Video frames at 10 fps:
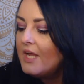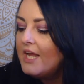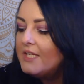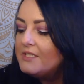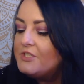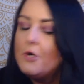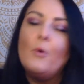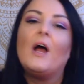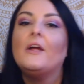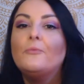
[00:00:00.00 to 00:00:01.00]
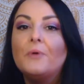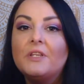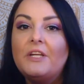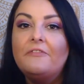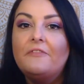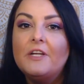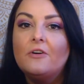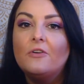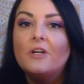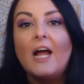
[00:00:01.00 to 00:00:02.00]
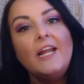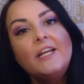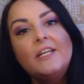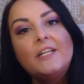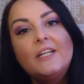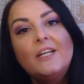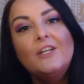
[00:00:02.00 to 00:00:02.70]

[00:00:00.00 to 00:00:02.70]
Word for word: And so I really feel guided